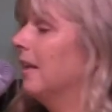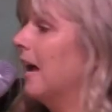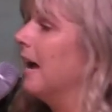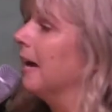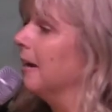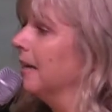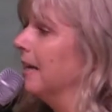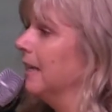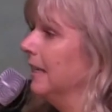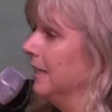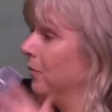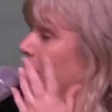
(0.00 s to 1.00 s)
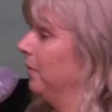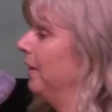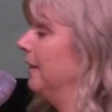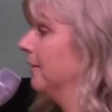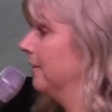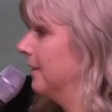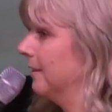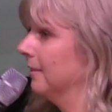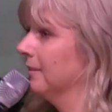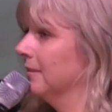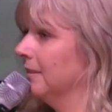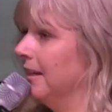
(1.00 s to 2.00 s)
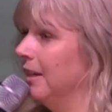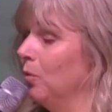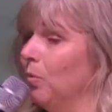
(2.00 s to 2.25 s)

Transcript: uh, is revealed. And it